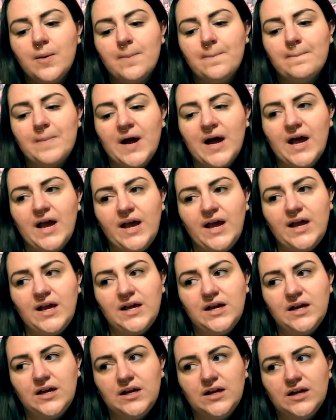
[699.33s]

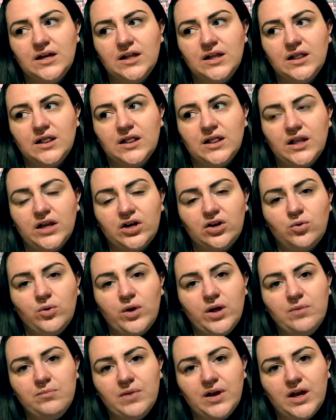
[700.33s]
my little
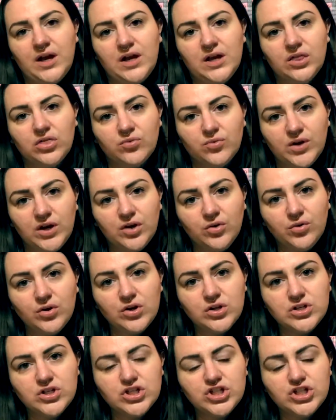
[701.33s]
one, my 3-year-old,